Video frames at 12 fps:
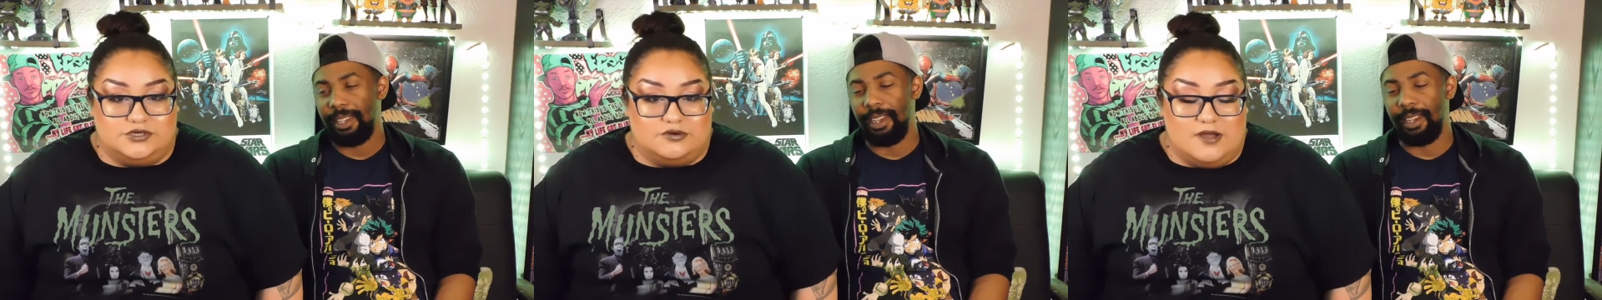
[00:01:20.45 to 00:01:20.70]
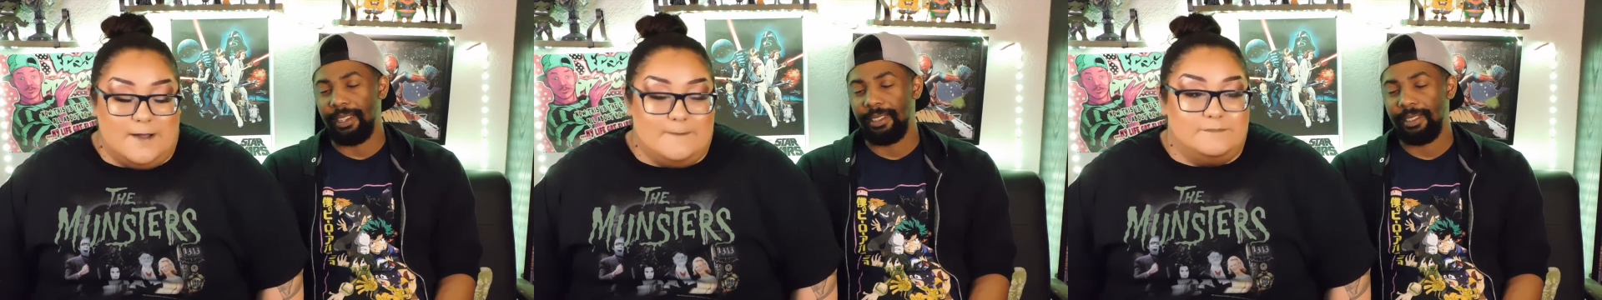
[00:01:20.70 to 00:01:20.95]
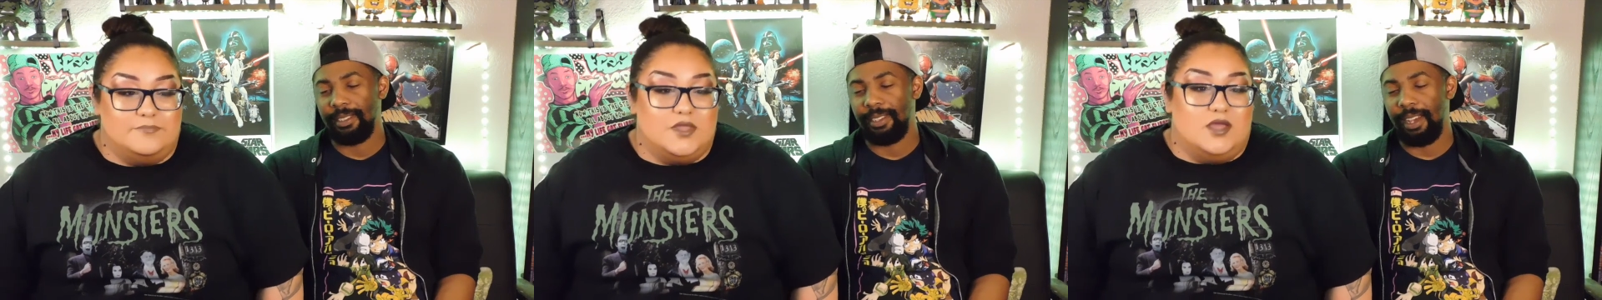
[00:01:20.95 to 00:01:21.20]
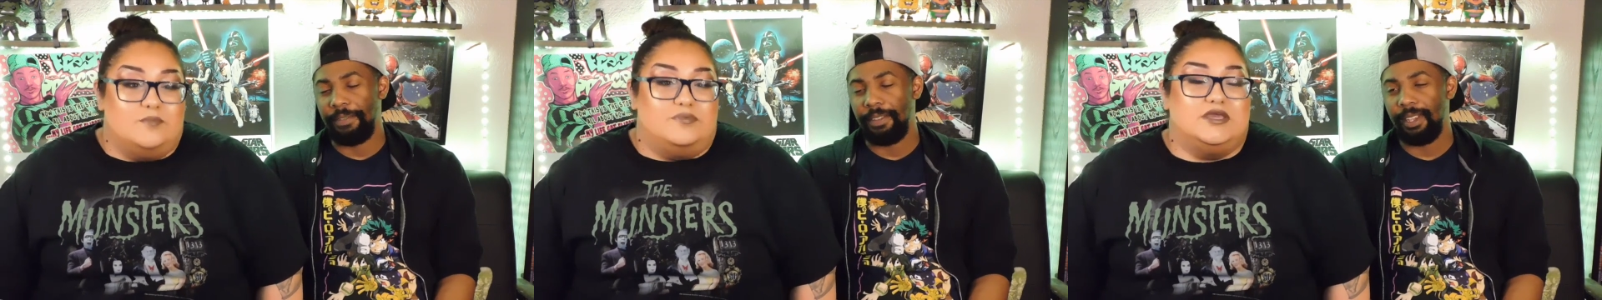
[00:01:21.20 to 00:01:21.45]
Speaker 1: Yeah,
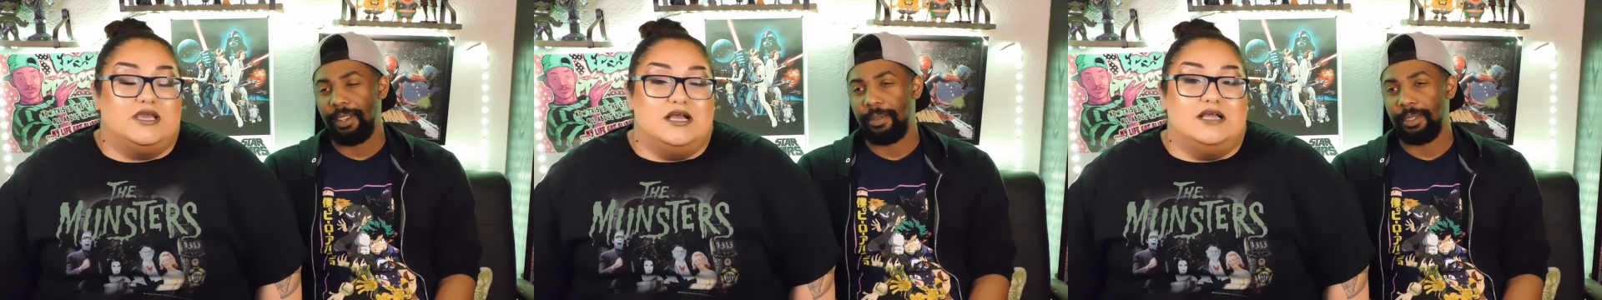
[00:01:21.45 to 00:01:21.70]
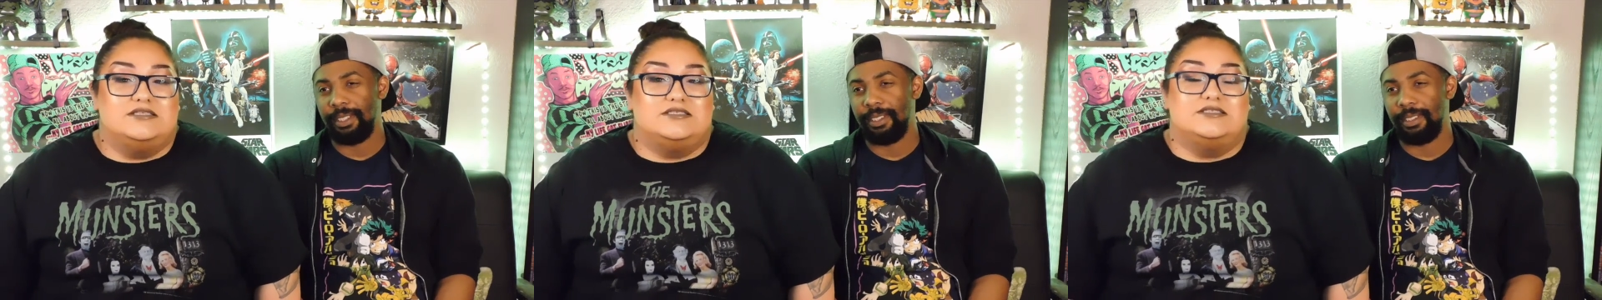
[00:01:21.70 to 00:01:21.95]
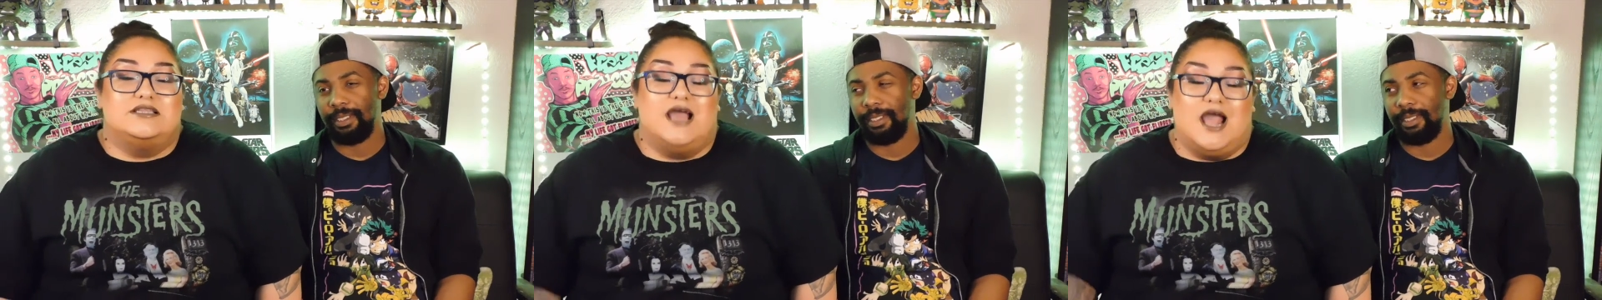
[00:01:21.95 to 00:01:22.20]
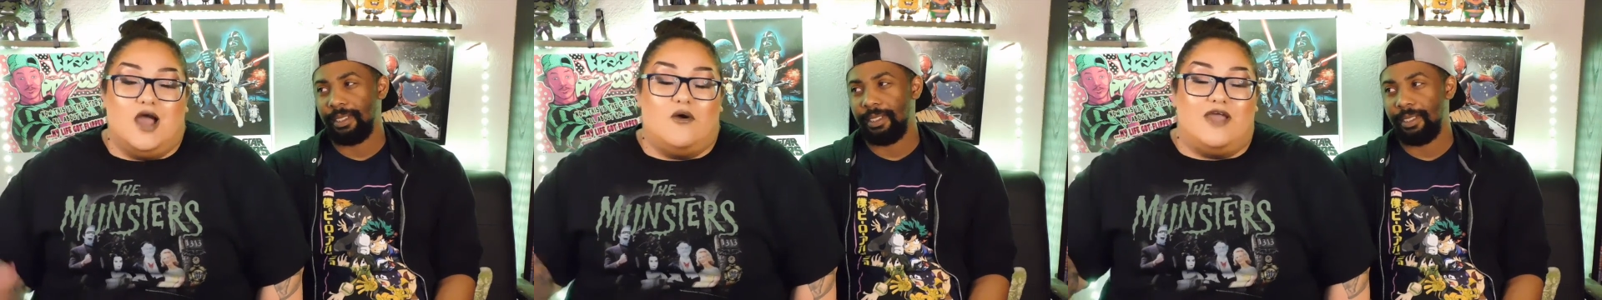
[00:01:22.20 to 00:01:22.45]
because like
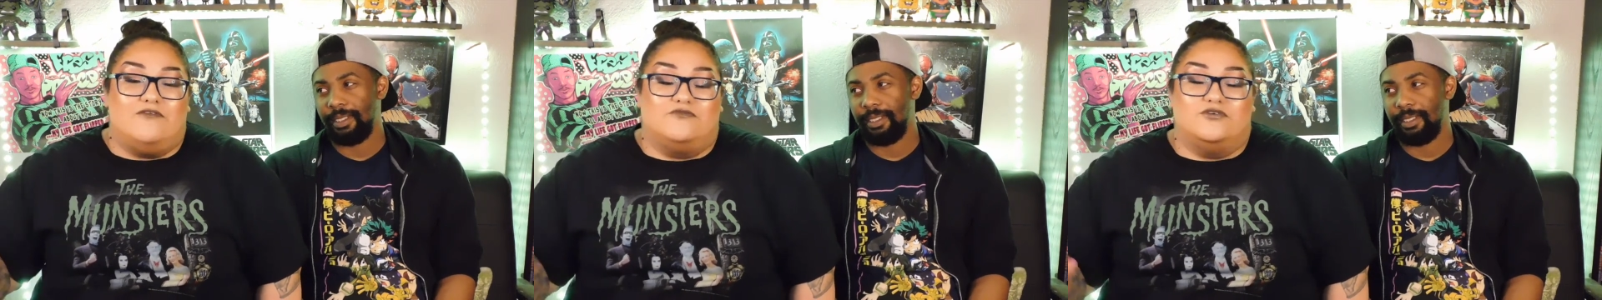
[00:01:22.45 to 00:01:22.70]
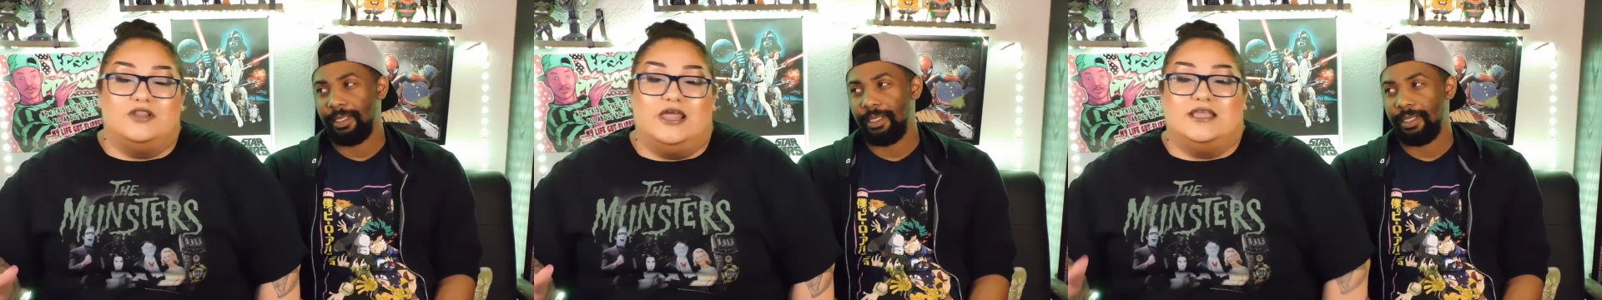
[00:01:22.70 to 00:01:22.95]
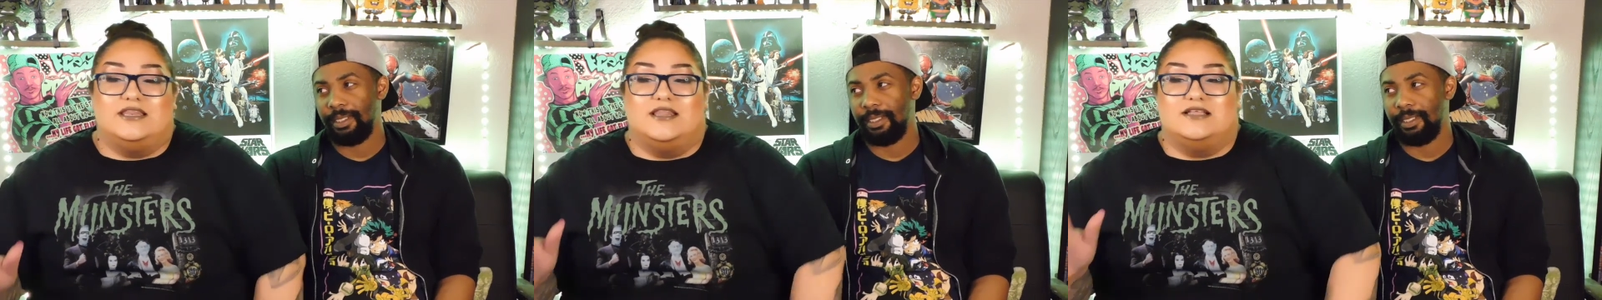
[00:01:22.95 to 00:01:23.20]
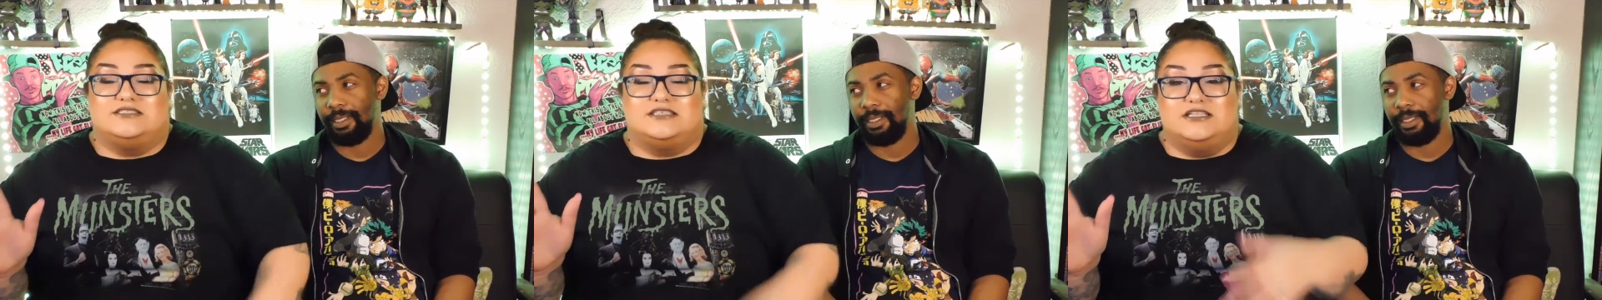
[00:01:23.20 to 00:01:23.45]
now I feel like
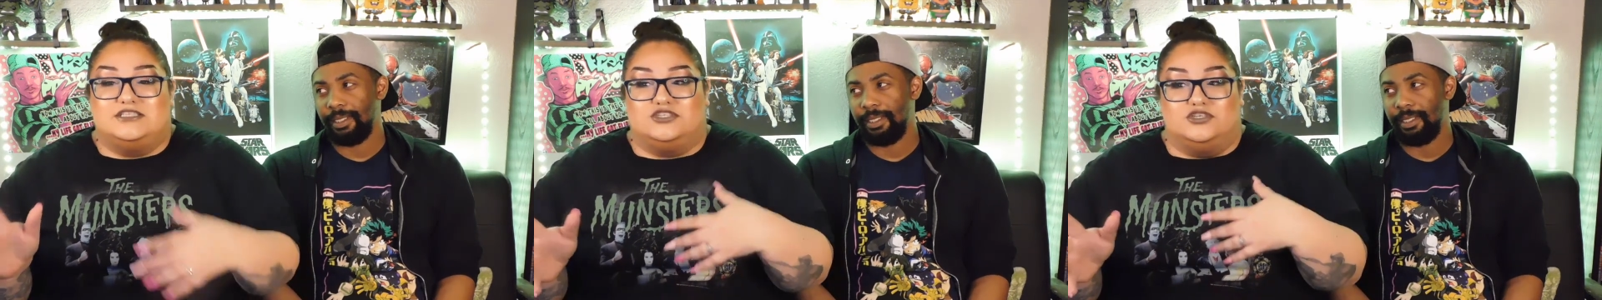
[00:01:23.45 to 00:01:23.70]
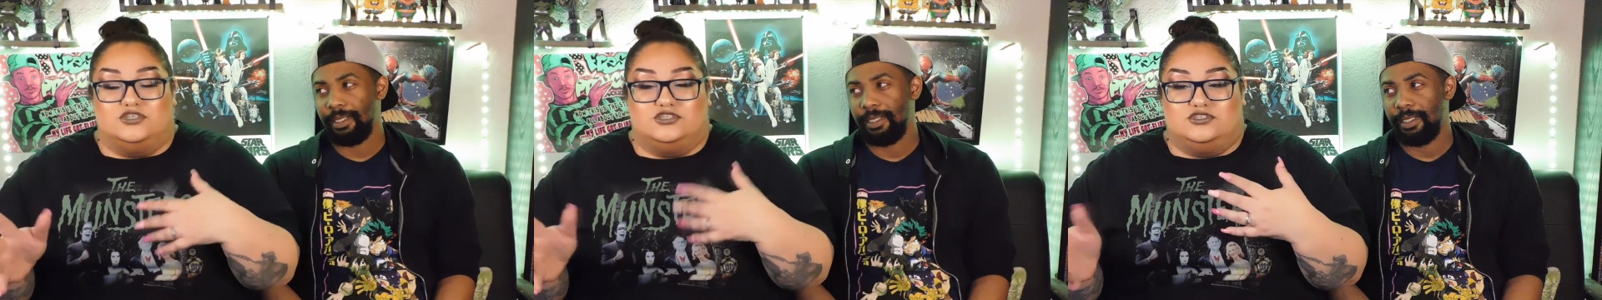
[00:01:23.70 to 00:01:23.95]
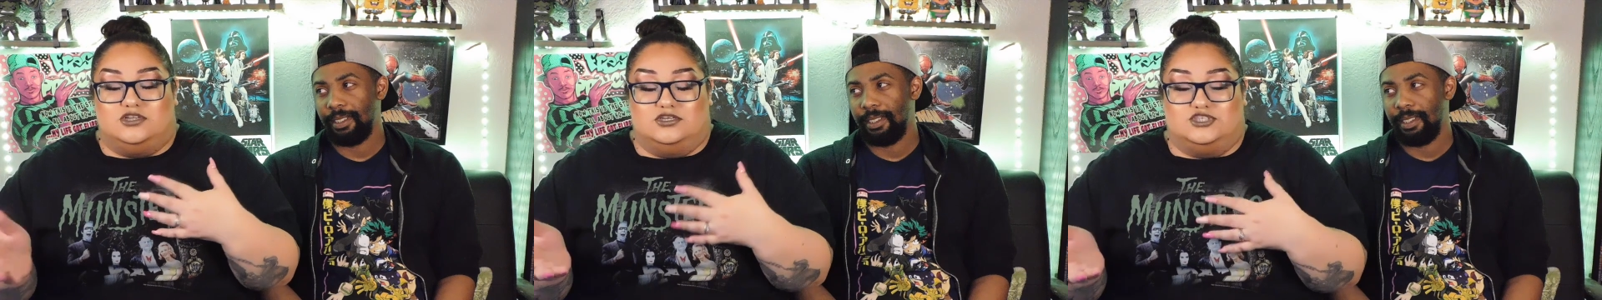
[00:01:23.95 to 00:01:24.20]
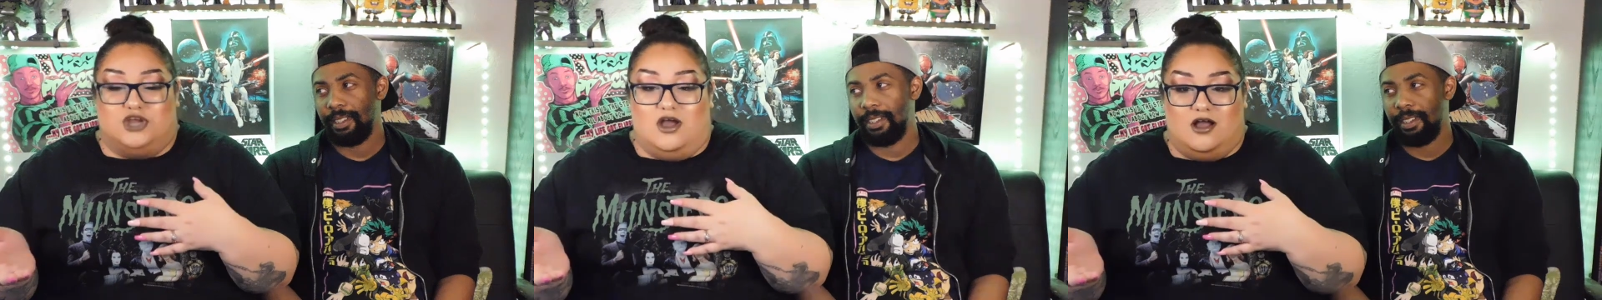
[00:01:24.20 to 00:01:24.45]
since
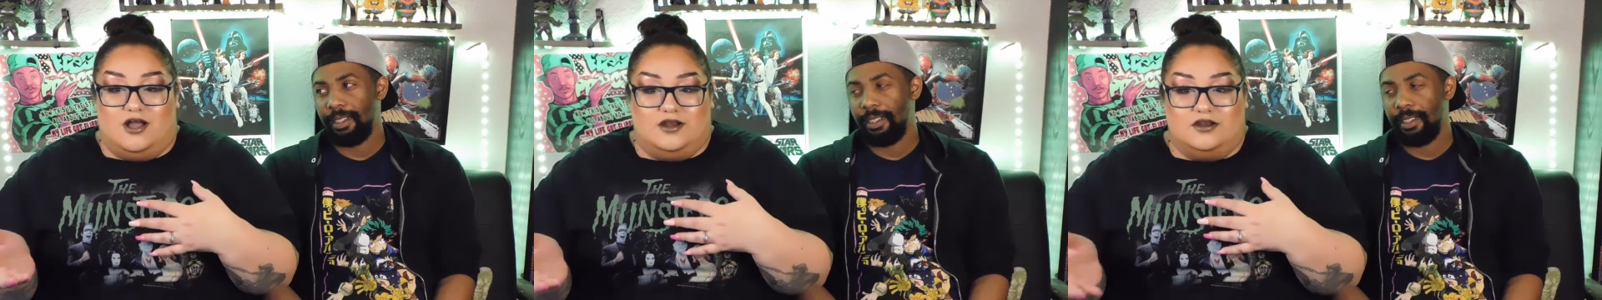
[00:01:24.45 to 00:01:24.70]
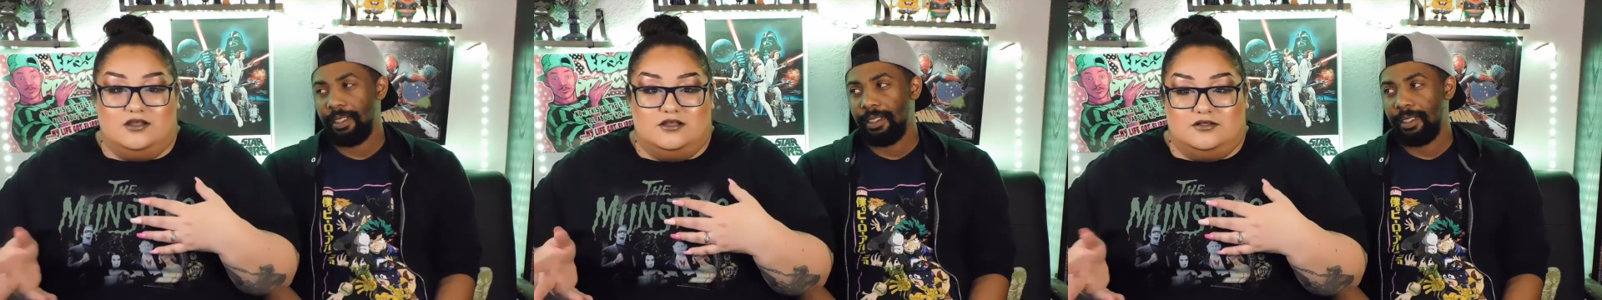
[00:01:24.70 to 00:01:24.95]
John,